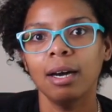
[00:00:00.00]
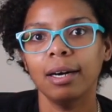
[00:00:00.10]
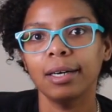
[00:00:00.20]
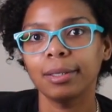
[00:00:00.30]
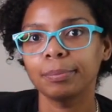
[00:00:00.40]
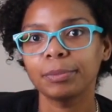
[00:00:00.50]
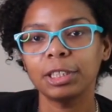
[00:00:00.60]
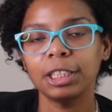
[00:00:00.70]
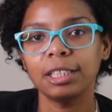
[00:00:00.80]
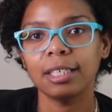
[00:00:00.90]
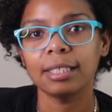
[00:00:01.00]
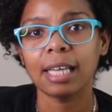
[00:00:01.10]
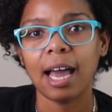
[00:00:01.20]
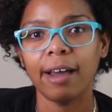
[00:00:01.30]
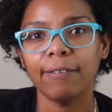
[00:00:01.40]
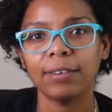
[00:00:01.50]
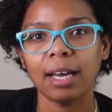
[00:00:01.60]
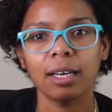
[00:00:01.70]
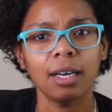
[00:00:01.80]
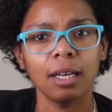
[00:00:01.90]
Um, she does have
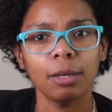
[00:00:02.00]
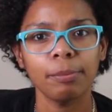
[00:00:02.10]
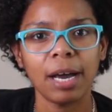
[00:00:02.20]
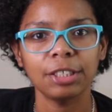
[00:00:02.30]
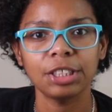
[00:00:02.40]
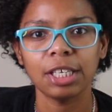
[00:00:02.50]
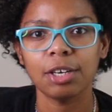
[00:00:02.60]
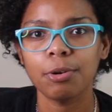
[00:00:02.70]
like a color matching